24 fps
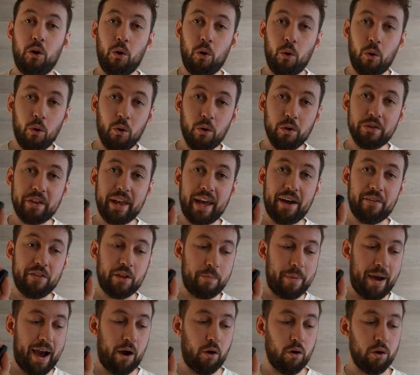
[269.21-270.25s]
hold down
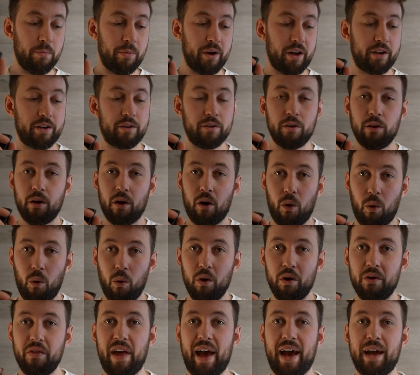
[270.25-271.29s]
the power button
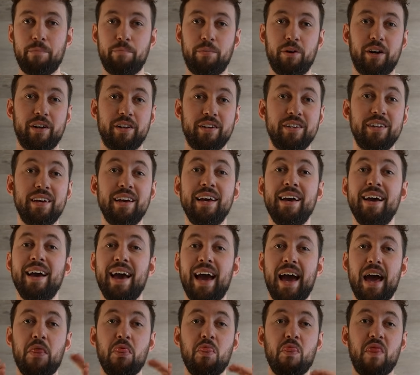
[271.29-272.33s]
or that button
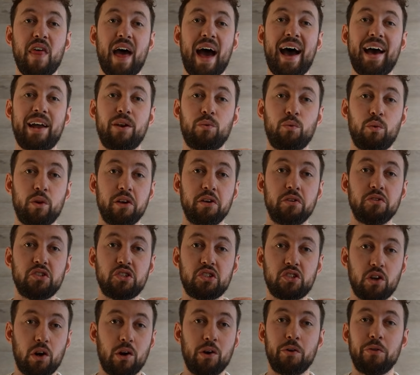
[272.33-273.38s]
and that will
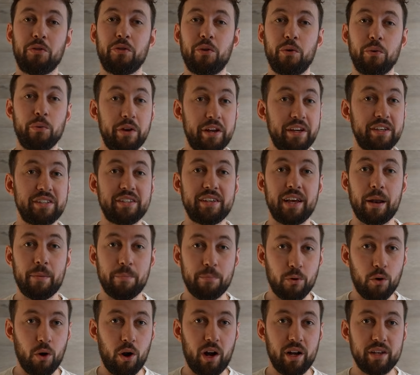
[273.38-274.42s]
start the
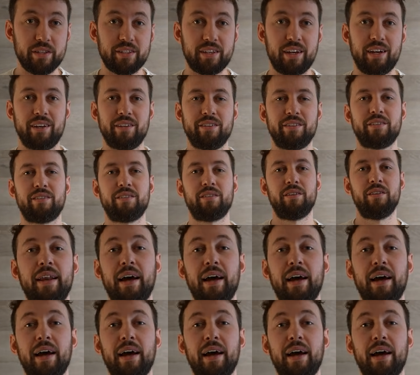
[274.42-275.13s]
reset process.